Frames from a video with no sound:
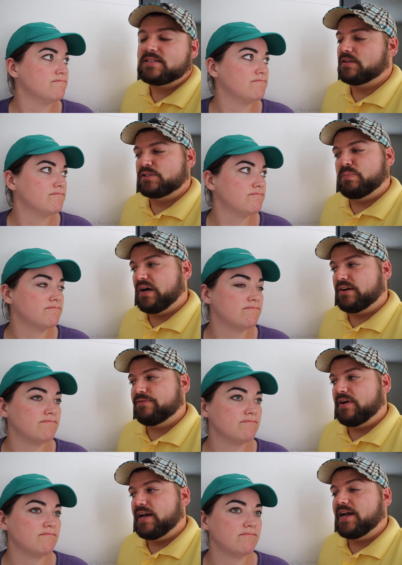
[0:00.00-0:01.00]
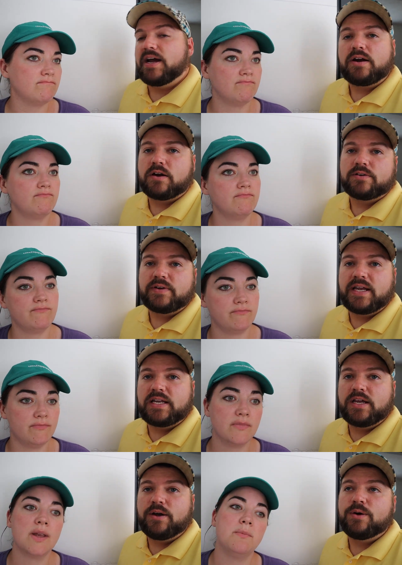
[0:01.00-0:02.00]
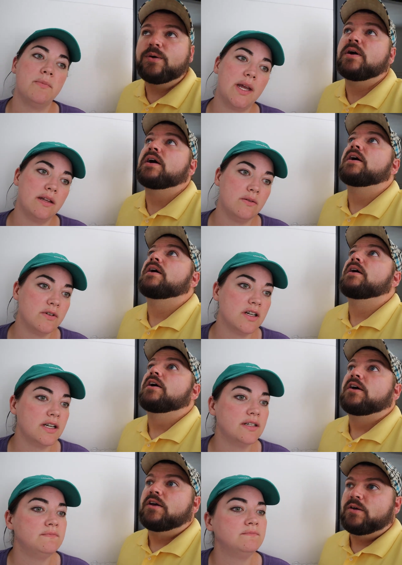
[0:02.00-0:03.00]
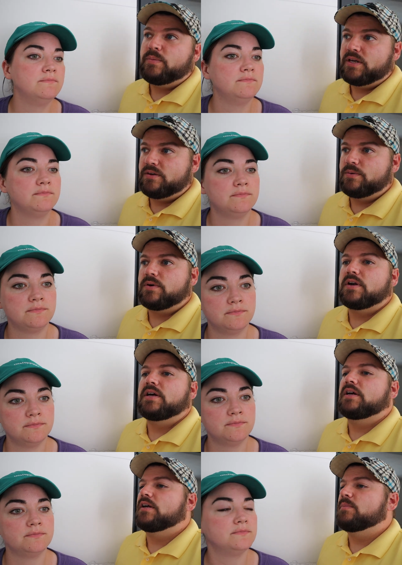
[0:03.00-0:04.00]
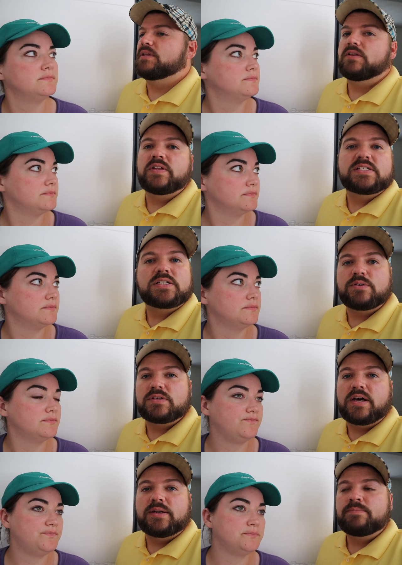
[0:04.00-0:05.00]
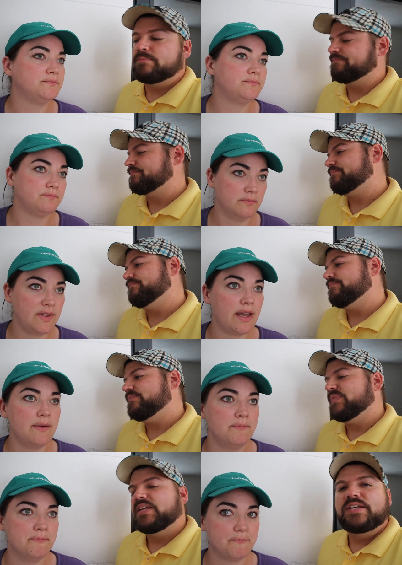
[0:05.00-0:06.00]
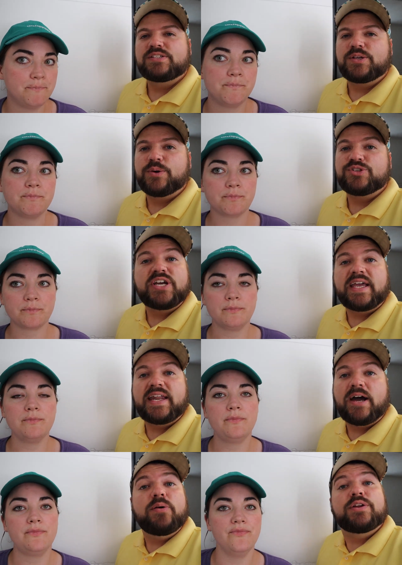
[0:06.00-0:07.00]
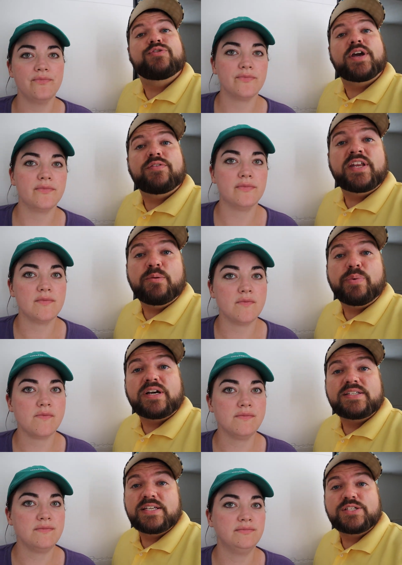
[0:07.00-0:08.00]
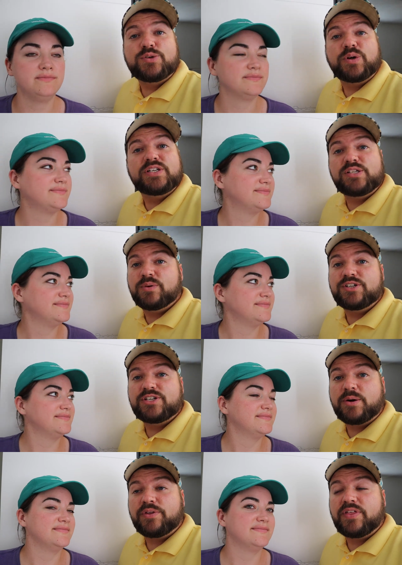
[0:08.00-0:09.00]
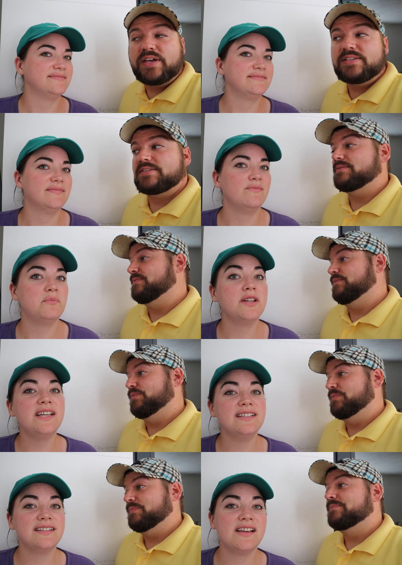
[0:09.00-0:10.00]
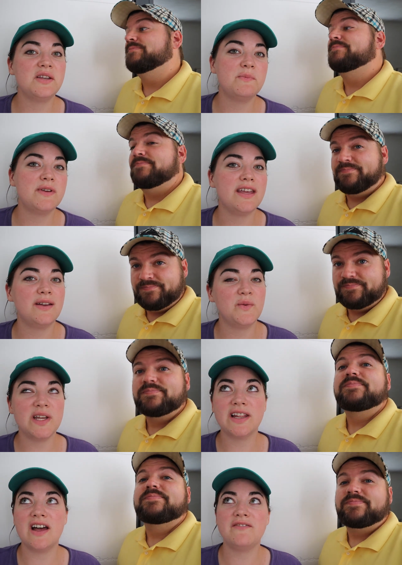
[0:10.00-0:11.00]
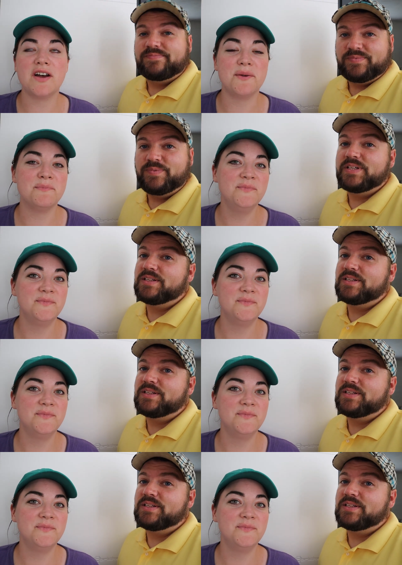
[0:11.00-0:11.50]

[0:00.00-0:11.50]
Speaker 1: it's on Spotify, iHeartRadio, Pandora. I mean, the list goes on.
Speaker 2: Yeah.
Speaker 1: So check it out, and if you have any embarrassing stories you want to share with us,
Speaker 2: please send them in. We love them.
Speaker 1: We